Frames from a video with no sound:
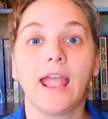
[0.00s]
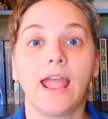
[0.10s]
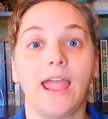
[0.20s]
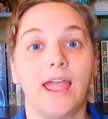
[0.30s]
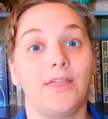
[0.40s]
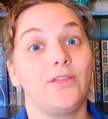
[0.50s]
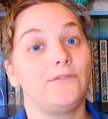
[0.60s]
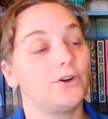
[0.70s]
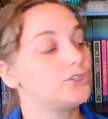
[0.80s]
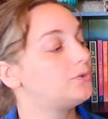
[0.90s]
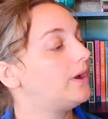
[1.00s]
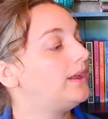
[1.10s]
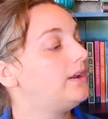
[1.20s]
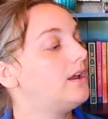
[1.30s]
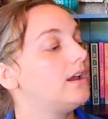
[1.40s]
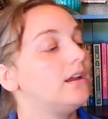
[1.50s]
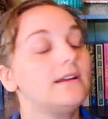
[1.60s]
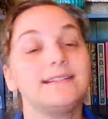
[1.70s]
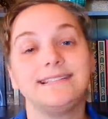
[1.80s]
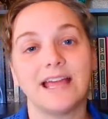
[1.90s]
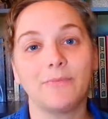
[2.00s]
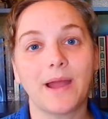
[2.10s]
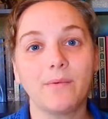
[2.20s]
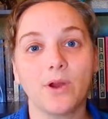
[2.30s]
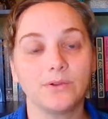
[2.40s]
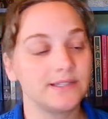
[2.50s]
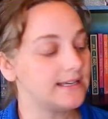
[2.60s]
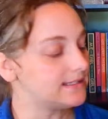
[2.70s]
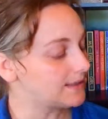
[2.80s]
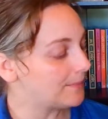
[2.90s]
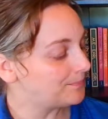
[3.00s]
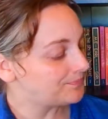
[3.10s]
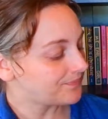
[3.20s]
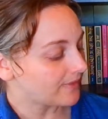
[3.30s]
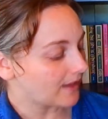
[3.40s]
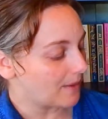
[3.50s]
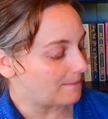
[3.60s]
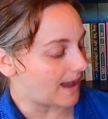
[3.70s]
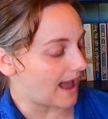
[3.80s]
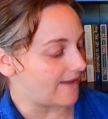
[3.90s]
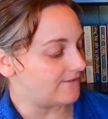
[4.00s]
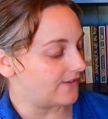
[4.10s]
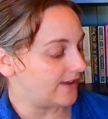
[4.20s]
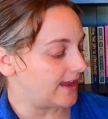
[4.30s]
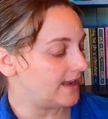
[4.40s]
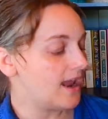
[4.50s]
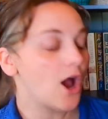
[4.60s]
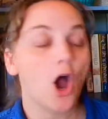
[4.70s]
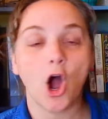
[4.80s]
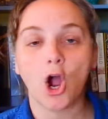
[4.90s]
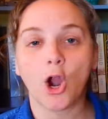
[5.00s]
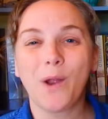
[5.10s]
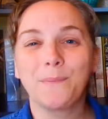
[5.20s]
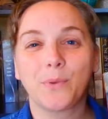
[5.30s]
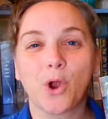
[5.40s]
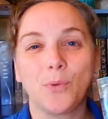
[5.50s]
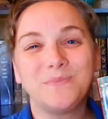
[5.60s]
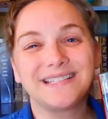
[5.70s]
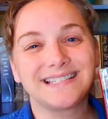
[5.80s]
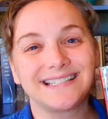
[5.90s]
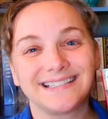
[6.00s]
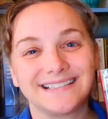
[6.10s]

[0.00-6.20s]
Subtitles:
and the first one is Death by Roses by Vivian R. Probst,